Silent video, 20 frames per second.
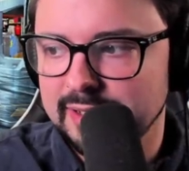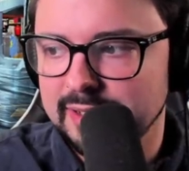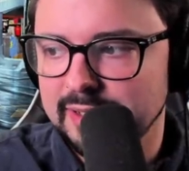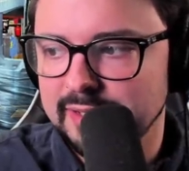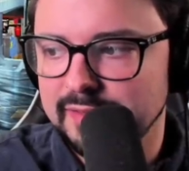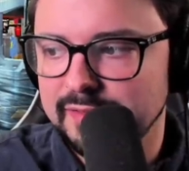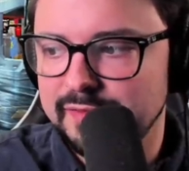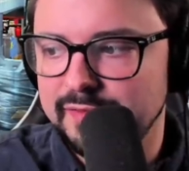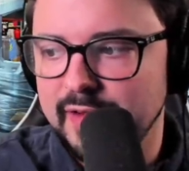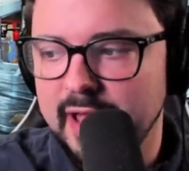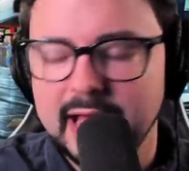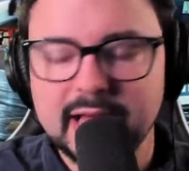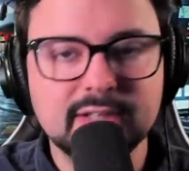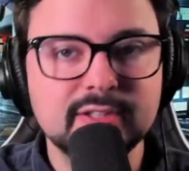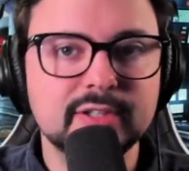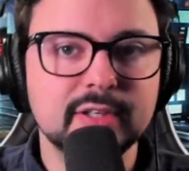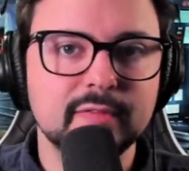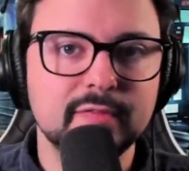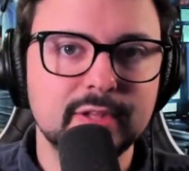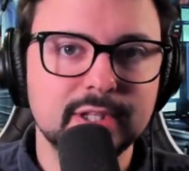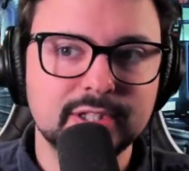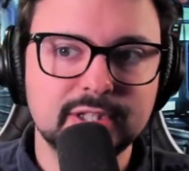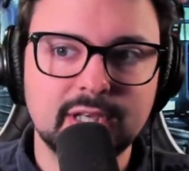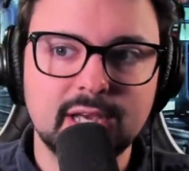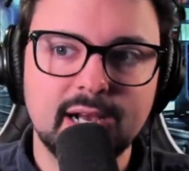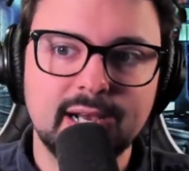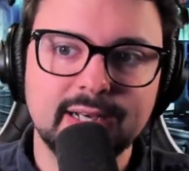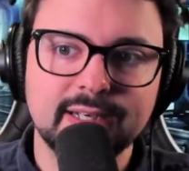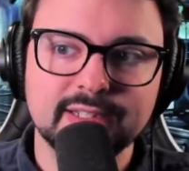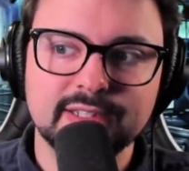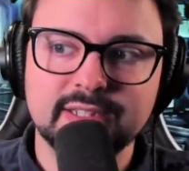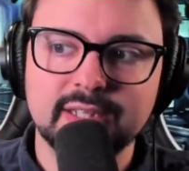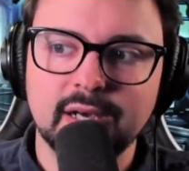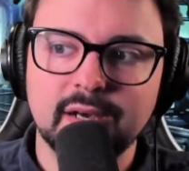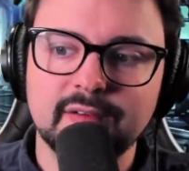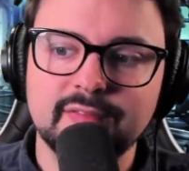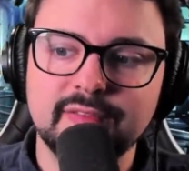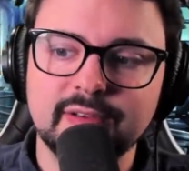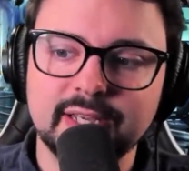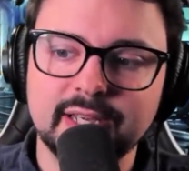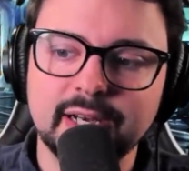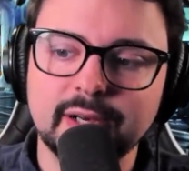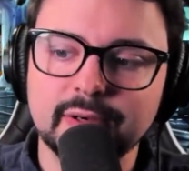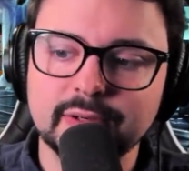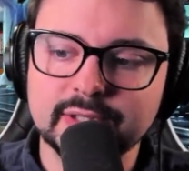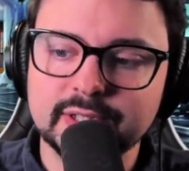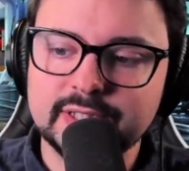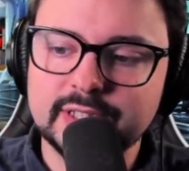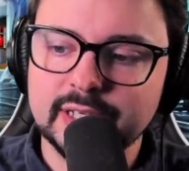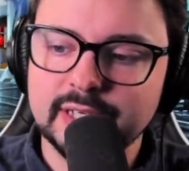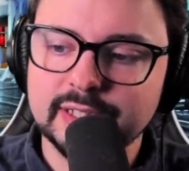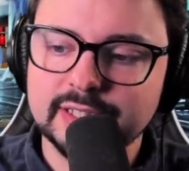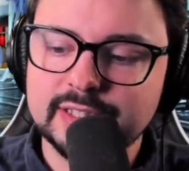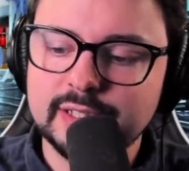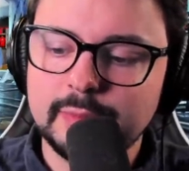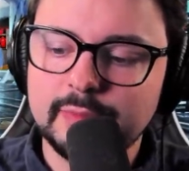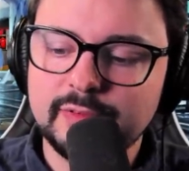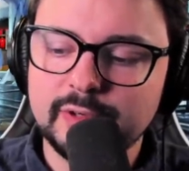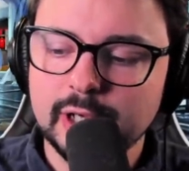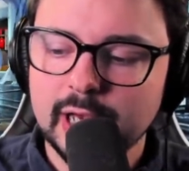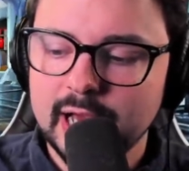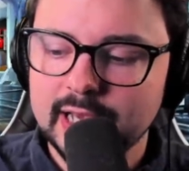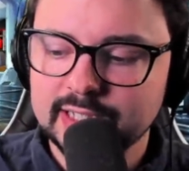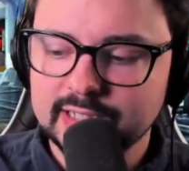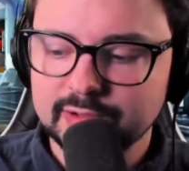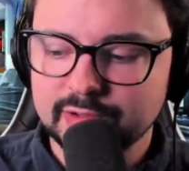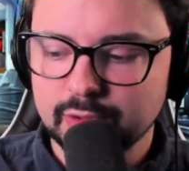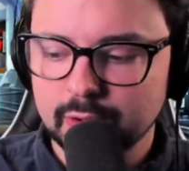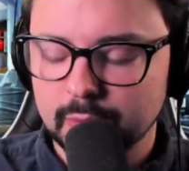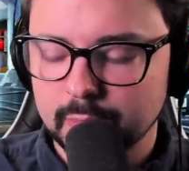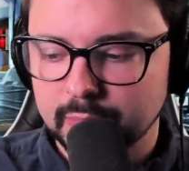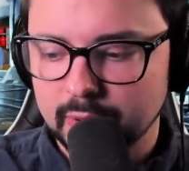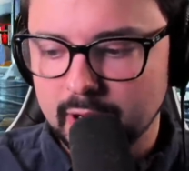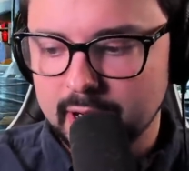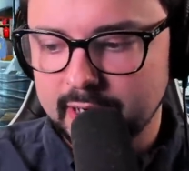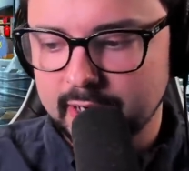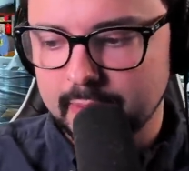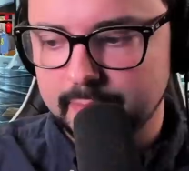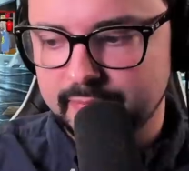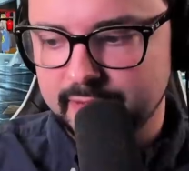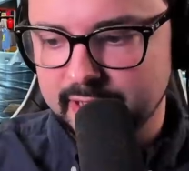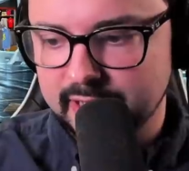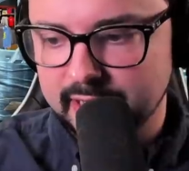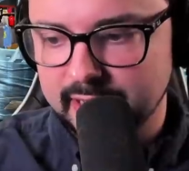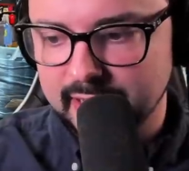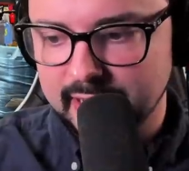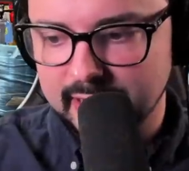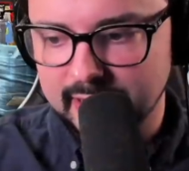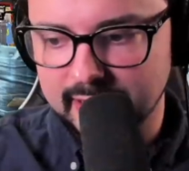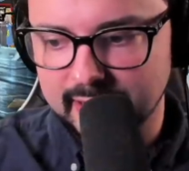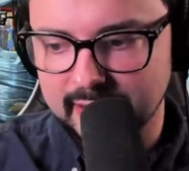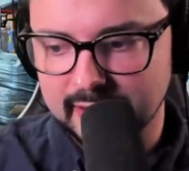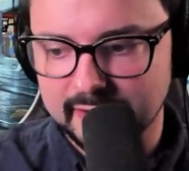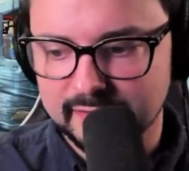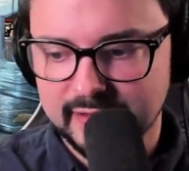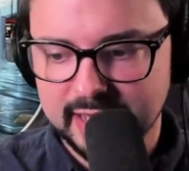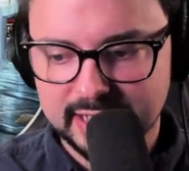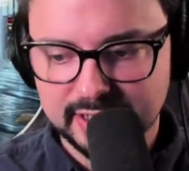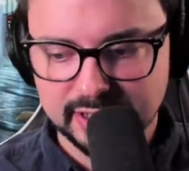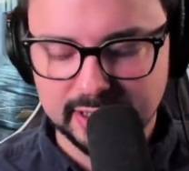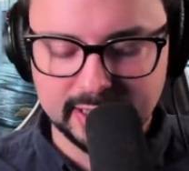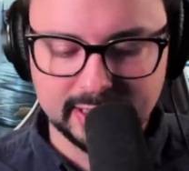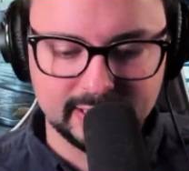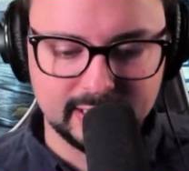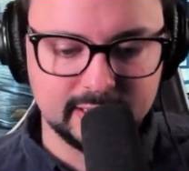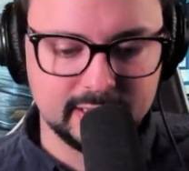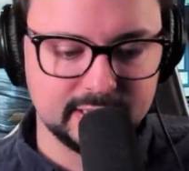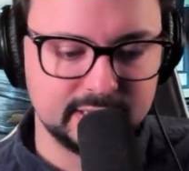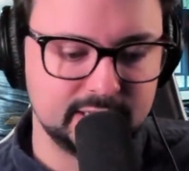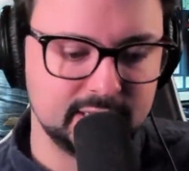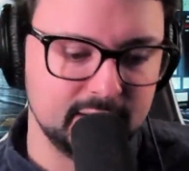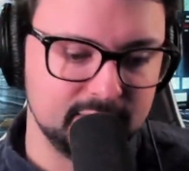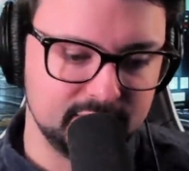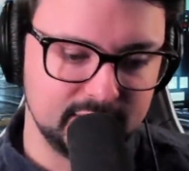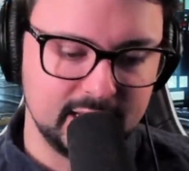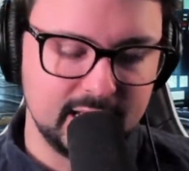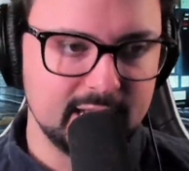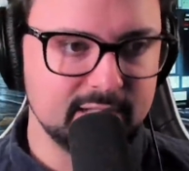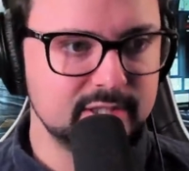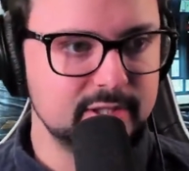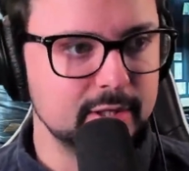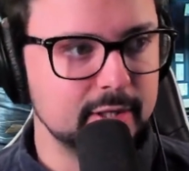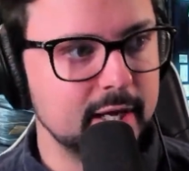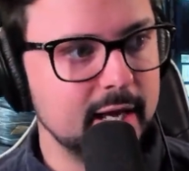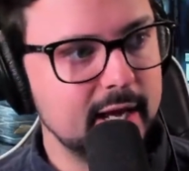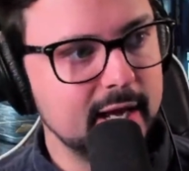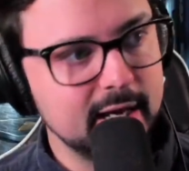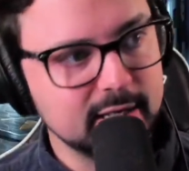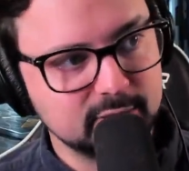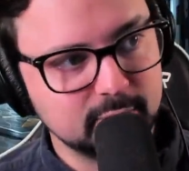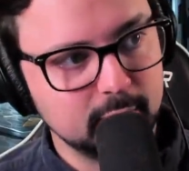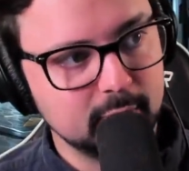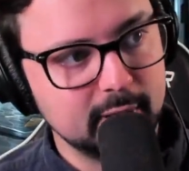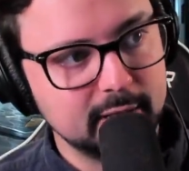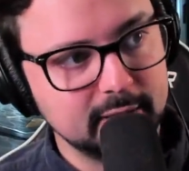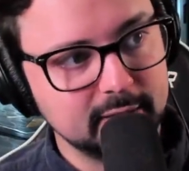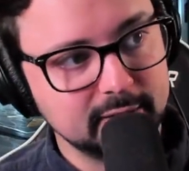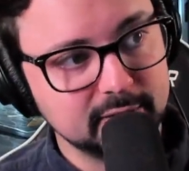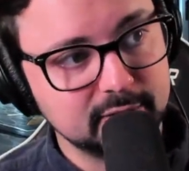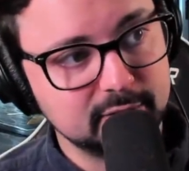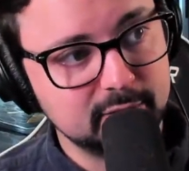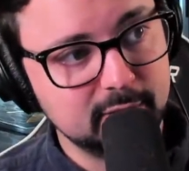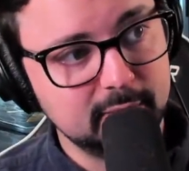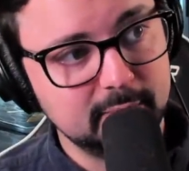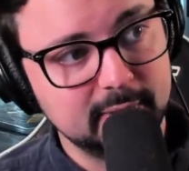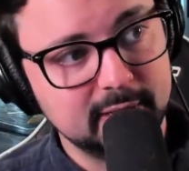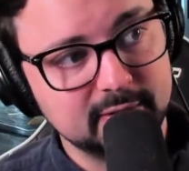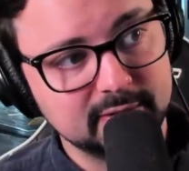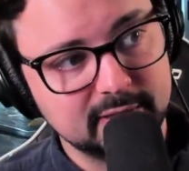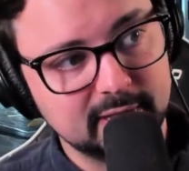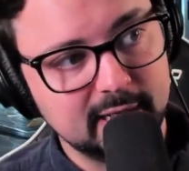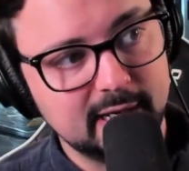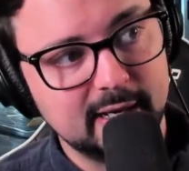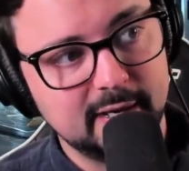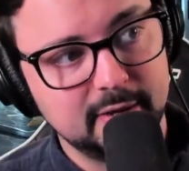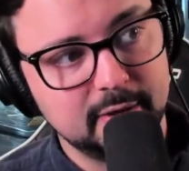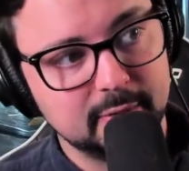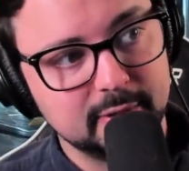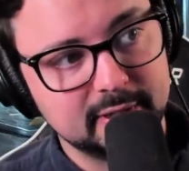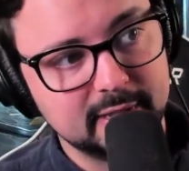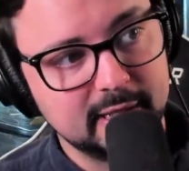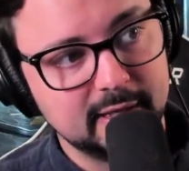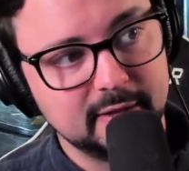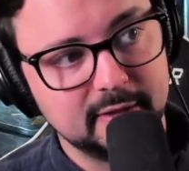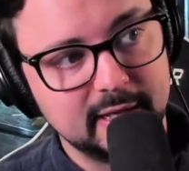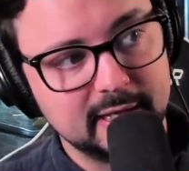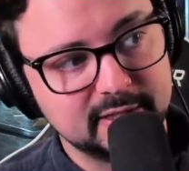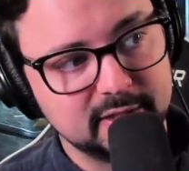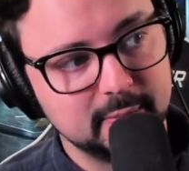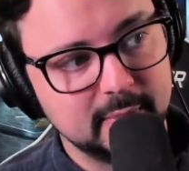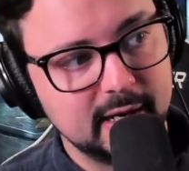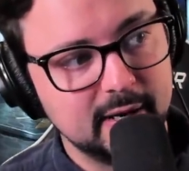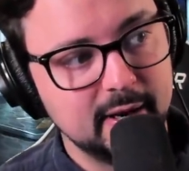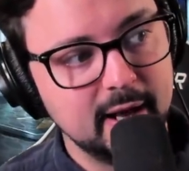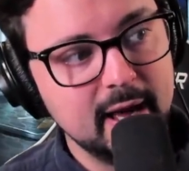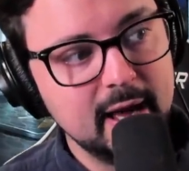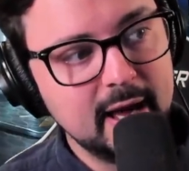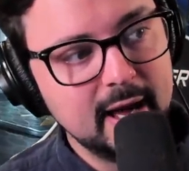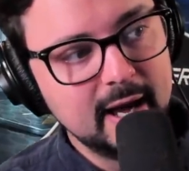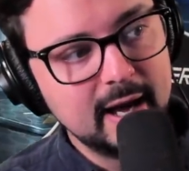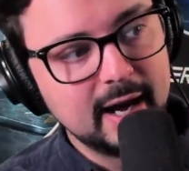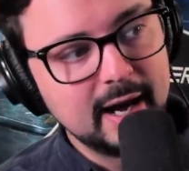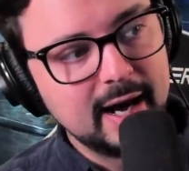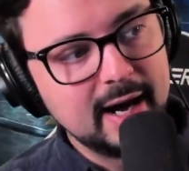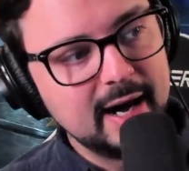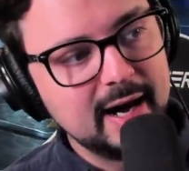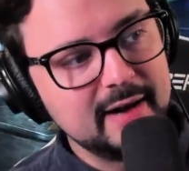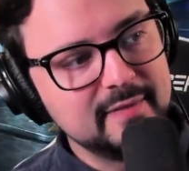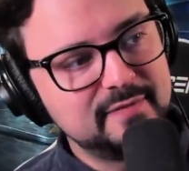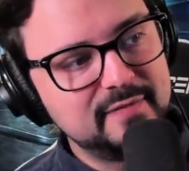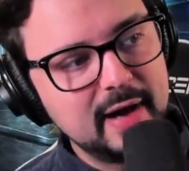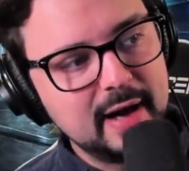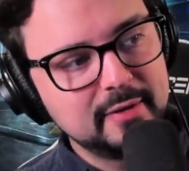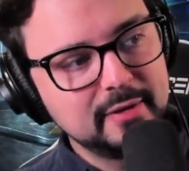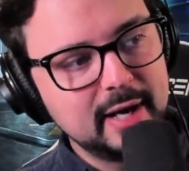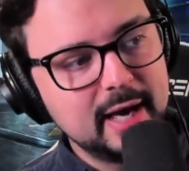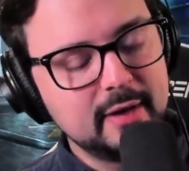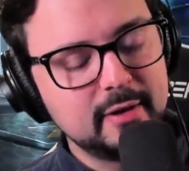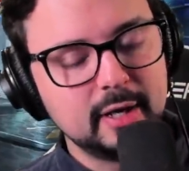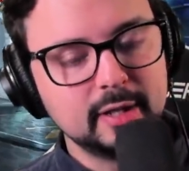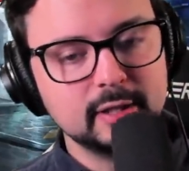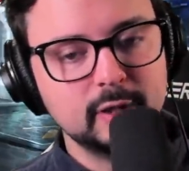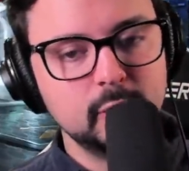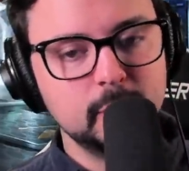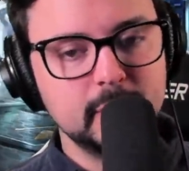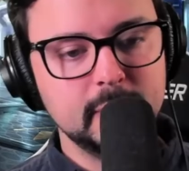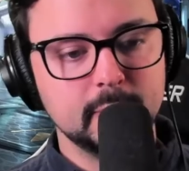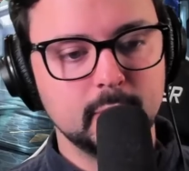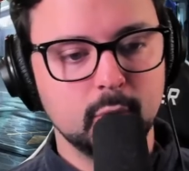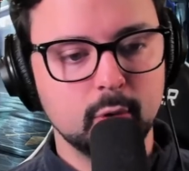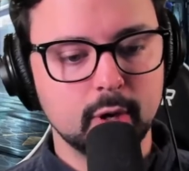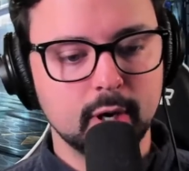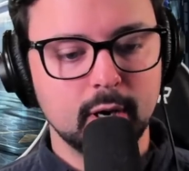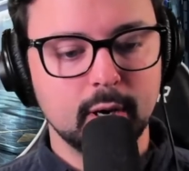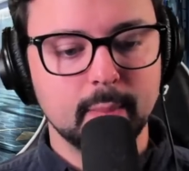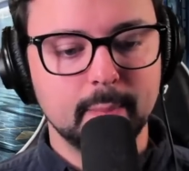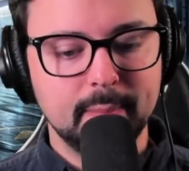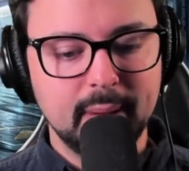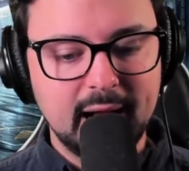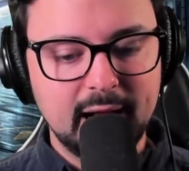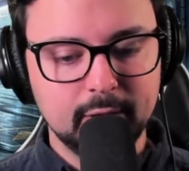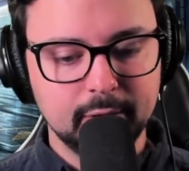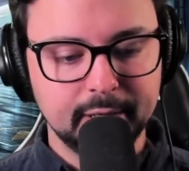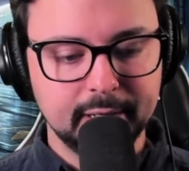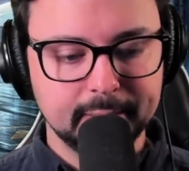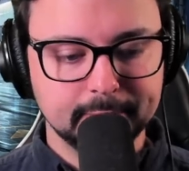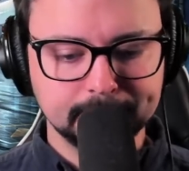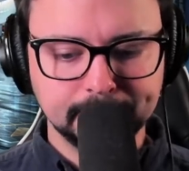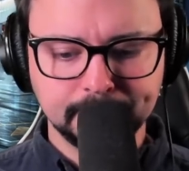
fans of this kind of stuff. You know, some of you guys have sort of brought up the Evangeline Lilly stuff yesterday as we were ending the stream, and I was like, I don't know what the hell that's about. Found out a little bit more about it